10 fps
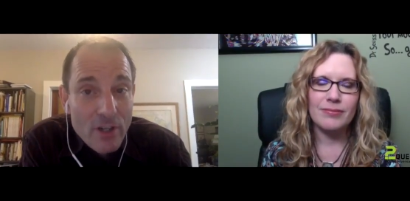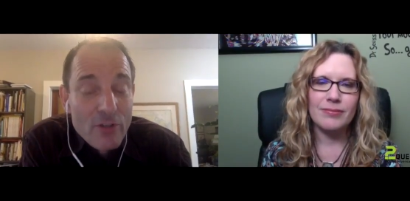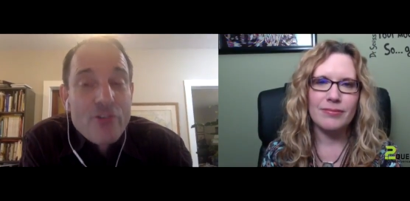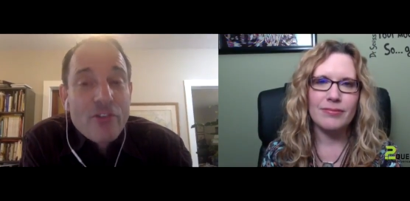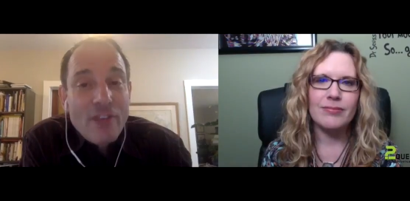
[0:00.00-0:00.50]

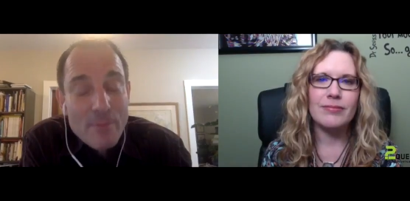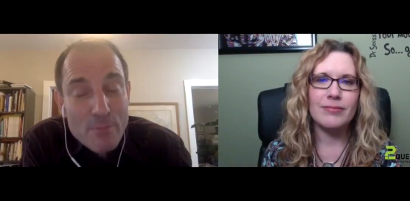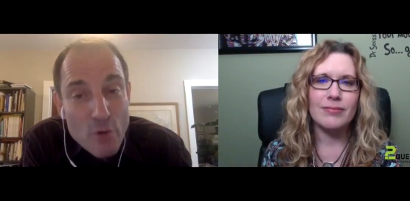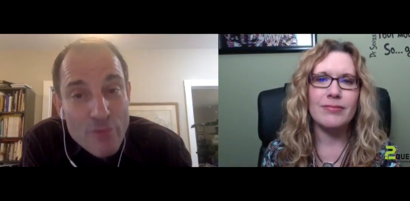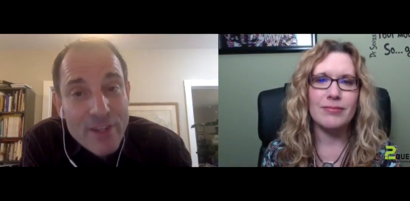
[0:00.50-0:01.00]
Speaker 1: You're just kind of
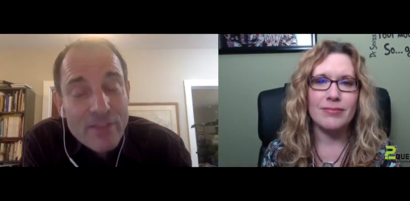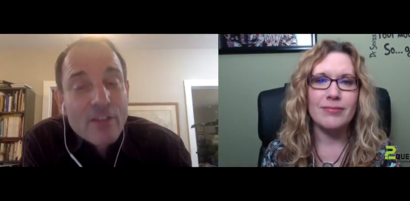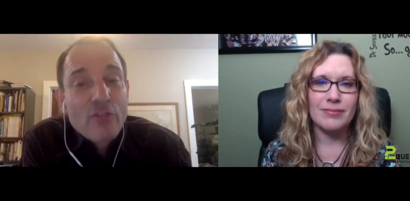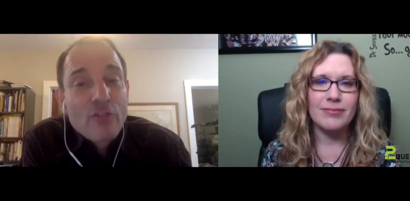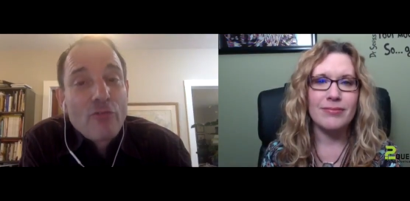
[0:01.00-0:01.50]
moving
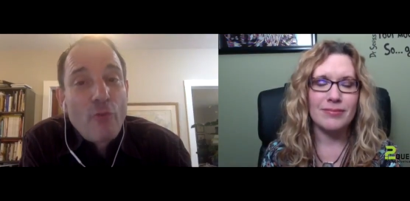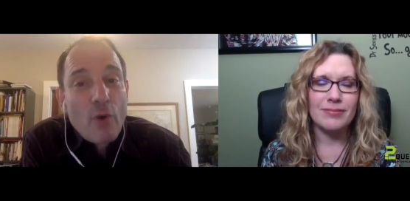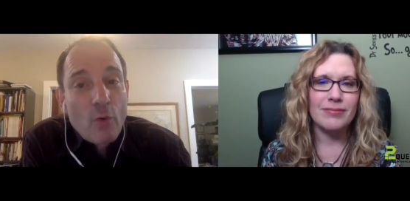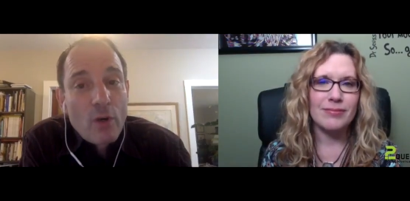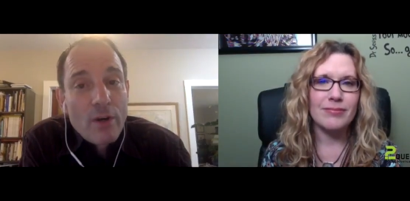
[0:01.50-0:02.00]
things
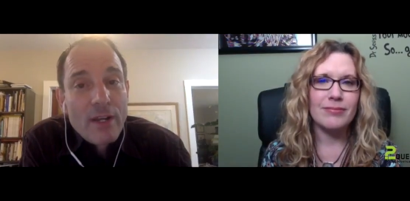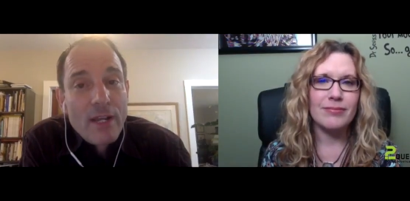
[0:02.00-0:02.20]
forward.